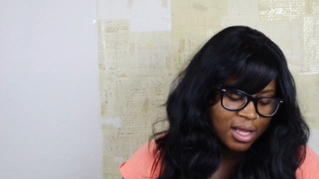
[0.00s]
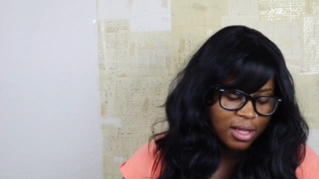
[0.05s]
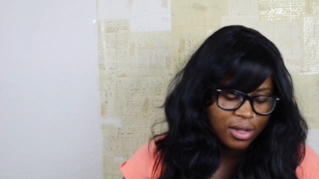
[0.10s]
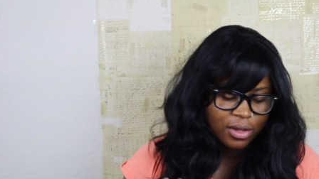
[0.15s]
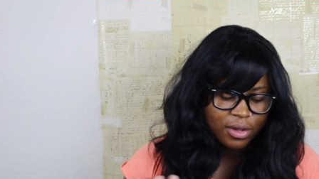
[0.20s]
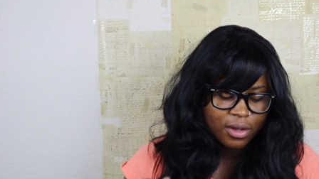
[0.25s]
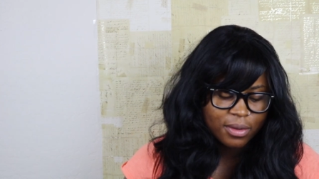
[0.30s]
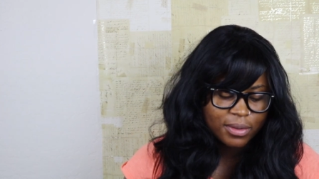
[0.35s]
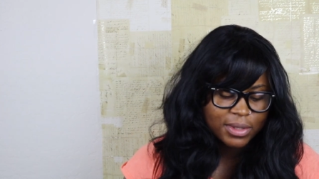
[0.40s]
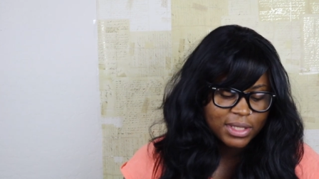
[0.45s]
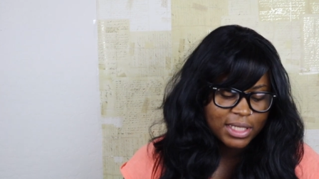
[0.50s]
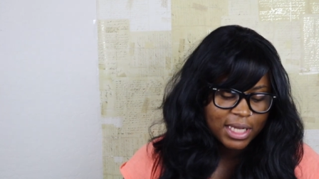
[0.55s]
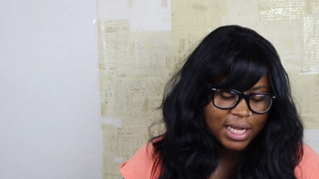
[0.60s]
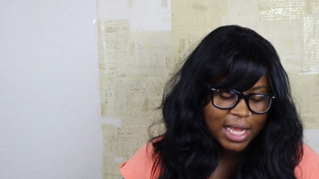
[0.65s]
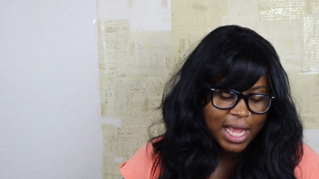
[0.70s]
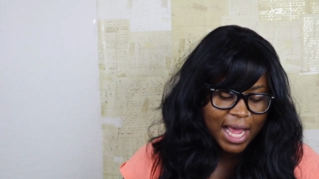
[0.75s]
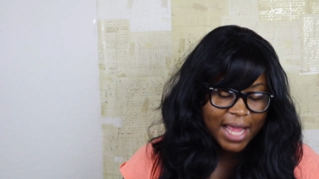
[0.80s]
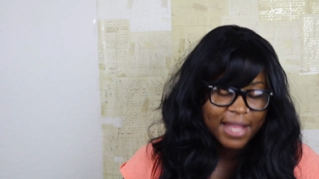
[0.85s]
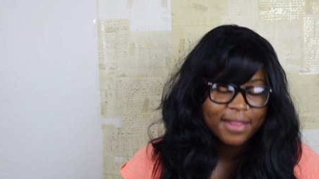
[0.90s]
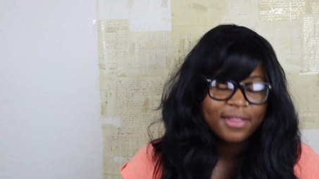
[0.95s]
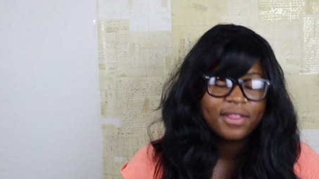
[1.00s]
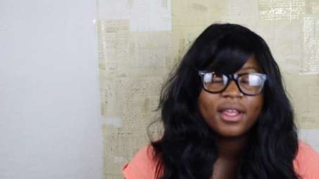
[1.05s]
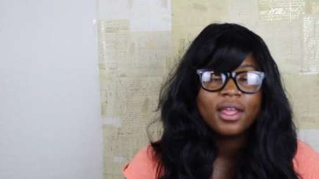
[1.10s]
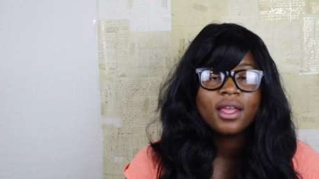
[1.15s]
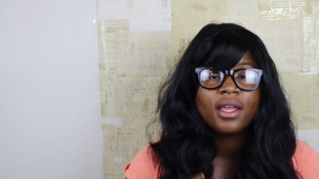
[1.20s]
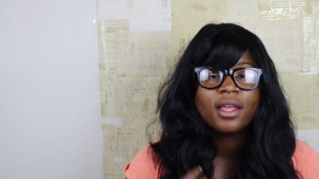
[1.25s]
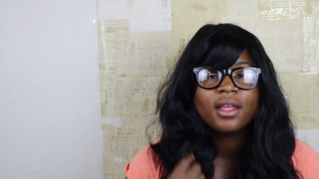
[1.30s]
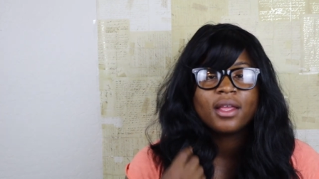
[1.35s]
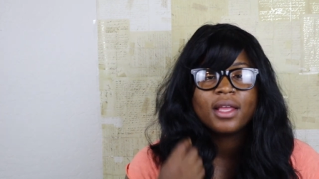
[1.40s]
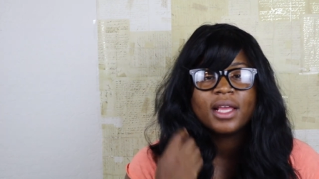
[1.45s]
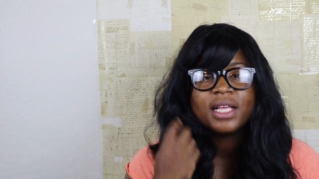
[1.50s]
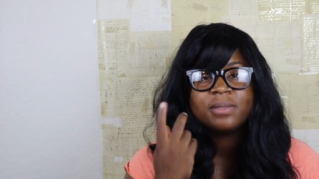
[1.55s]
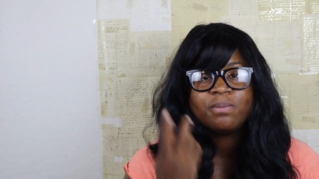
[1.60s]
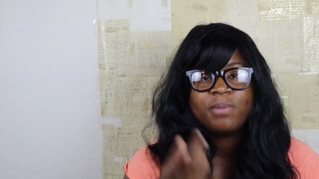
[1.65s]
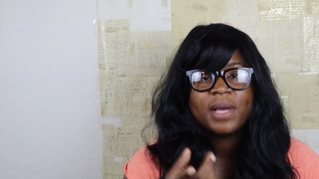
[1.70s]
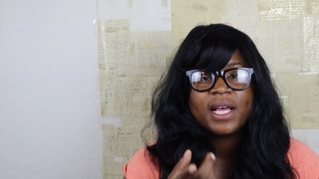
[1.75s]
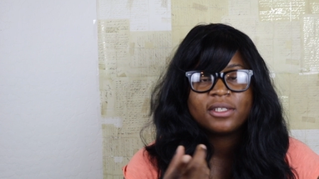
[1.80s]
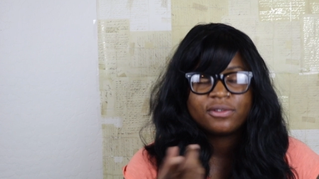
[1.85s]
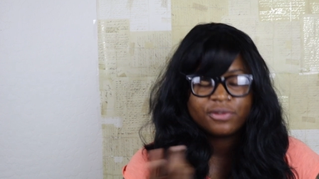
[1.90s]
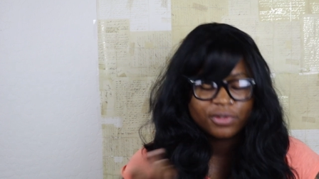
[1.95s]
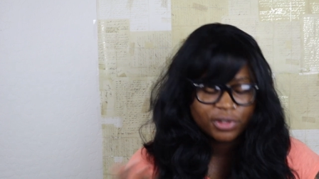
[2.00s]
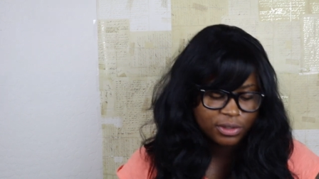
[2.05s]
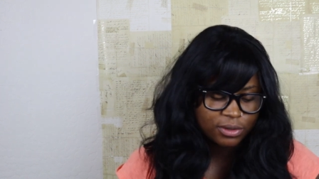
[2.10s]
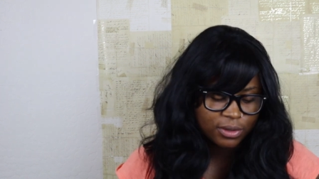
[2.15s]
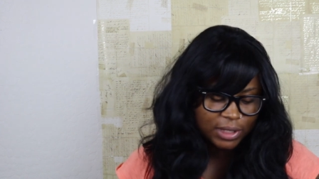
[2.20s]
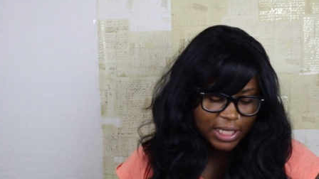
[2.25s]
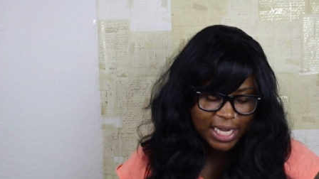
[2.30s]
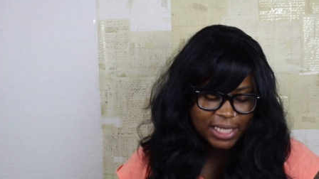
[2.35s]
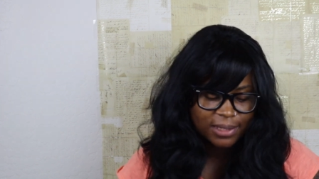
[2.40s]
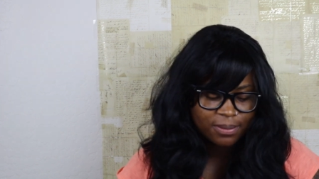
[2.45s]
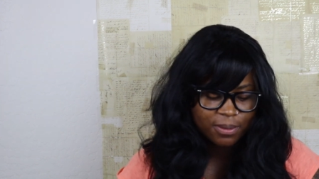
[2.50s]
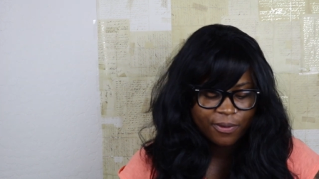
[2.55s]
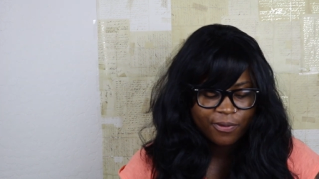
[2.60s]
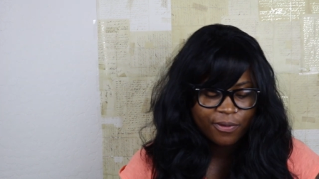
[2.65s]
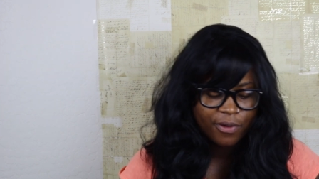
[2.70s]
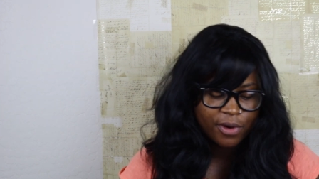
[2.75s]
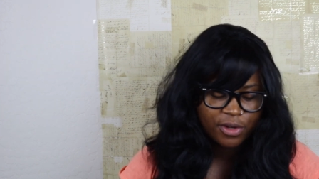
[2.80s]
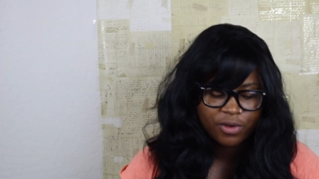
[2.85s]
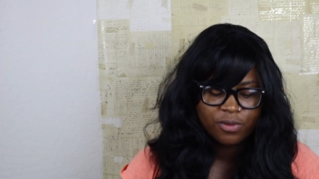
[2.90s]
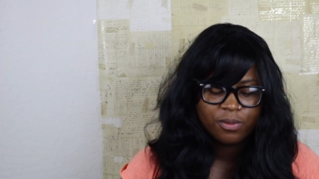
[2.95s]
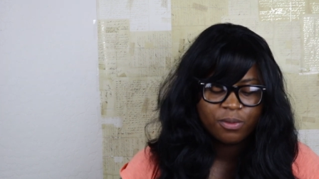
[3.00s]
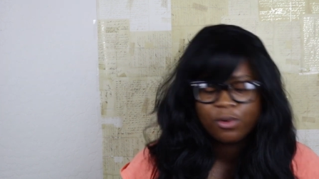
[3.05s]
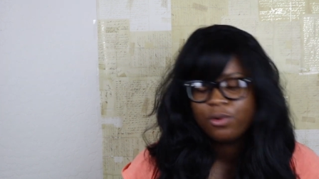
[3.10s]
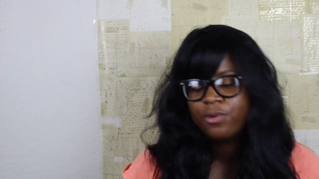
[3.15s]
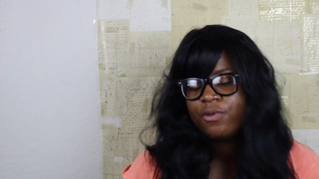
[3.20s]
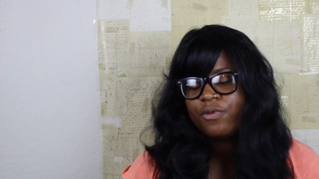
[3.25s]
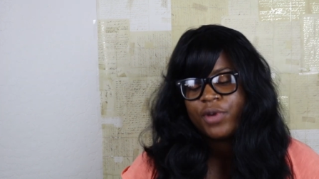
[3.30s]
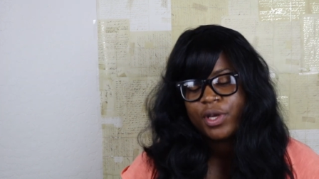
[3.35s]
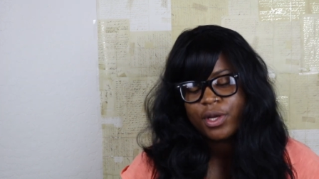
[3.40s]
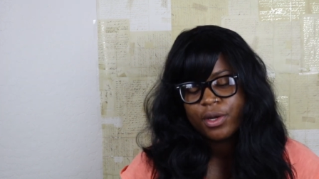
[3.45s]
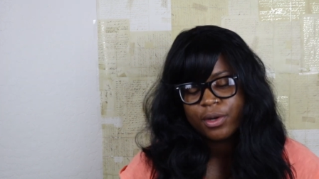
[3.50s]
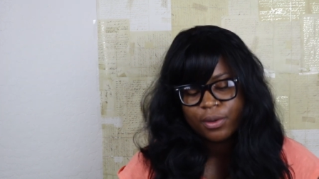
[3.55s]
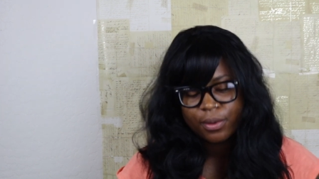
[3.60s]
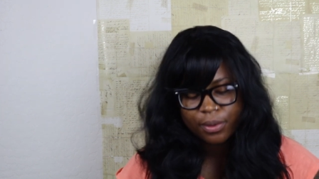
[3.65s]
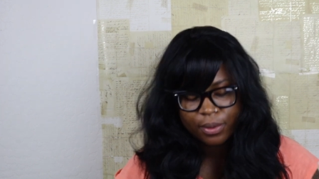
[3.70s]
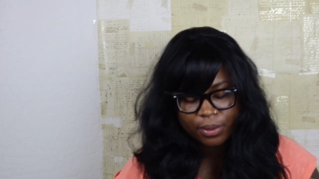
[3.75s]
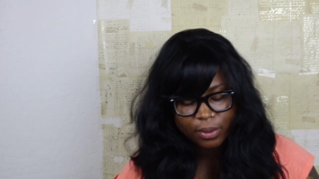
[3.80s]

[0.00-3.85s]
you know what I'm saying, I think is best for you guys before you move here.